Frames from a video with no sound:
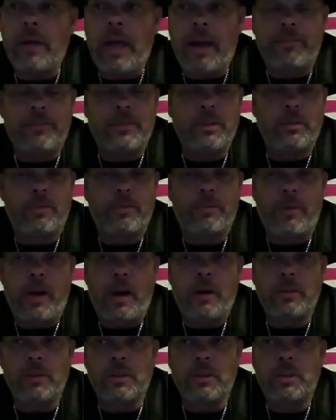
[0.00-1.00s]
after you
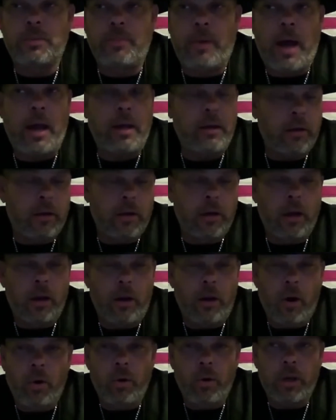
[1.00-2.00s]
found your spot. You're going to
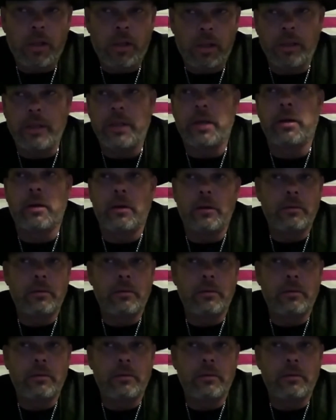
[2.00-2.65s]
go and clear